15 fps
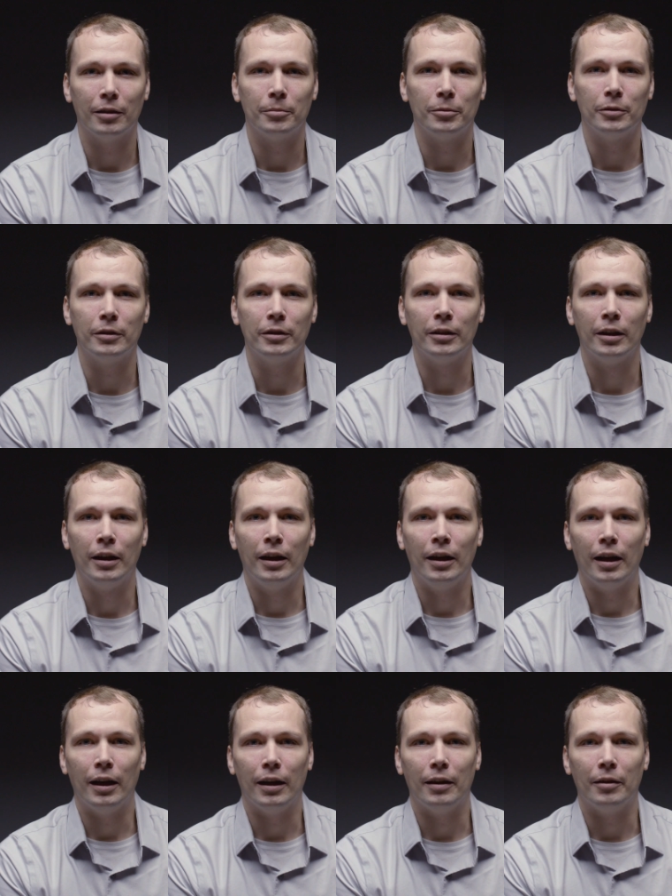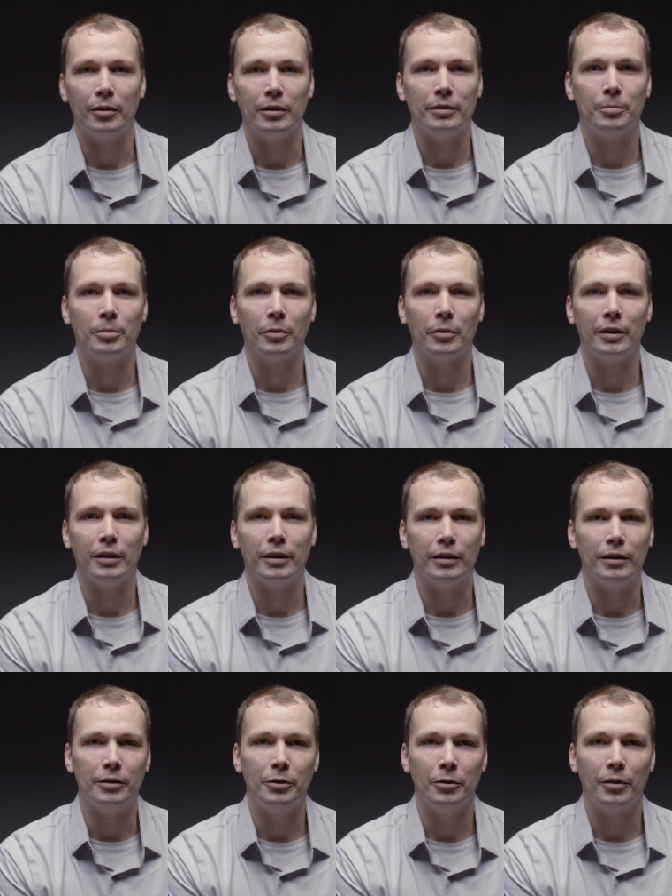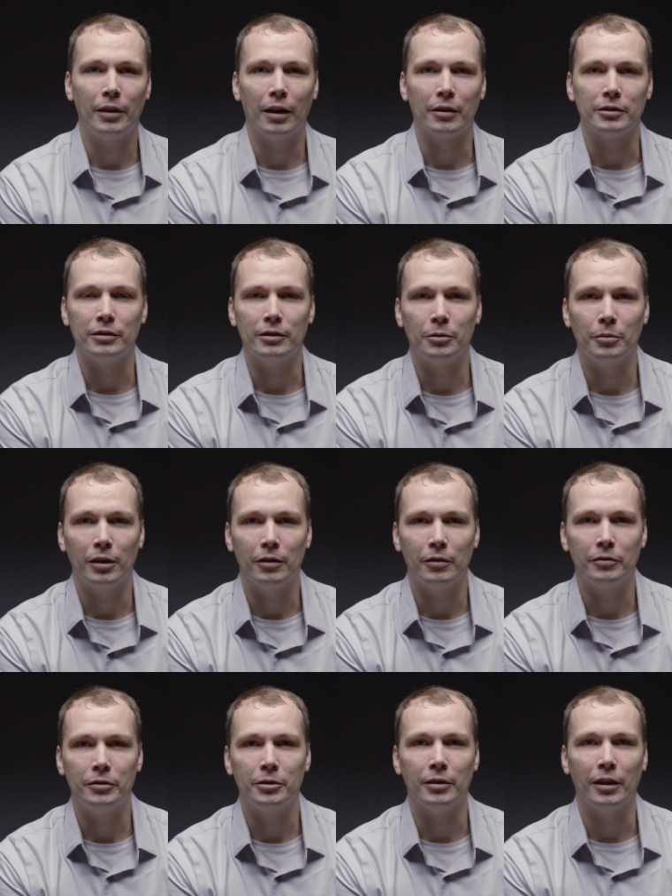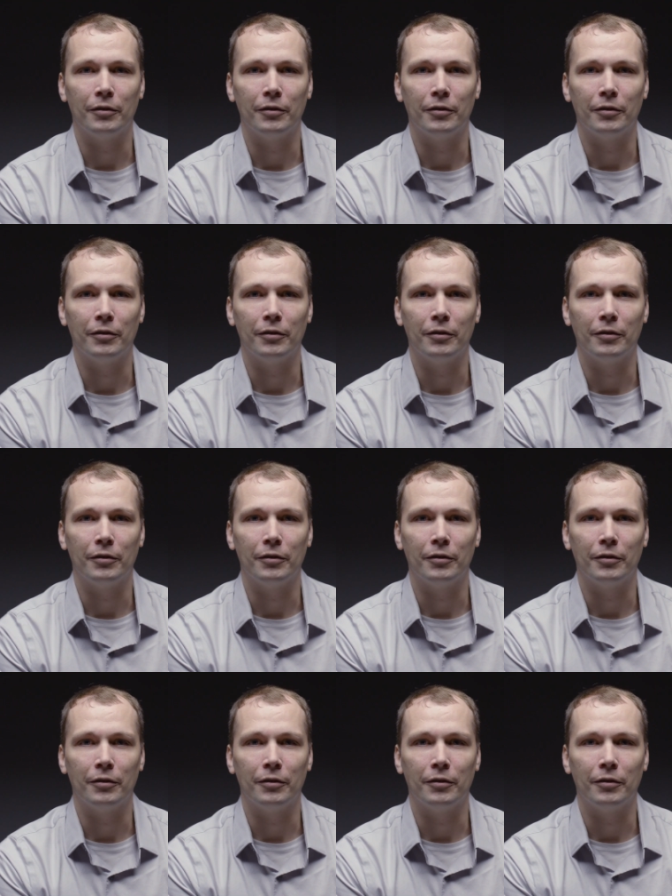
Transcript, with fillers: Airborne and uh, deployed in two thousand twelve to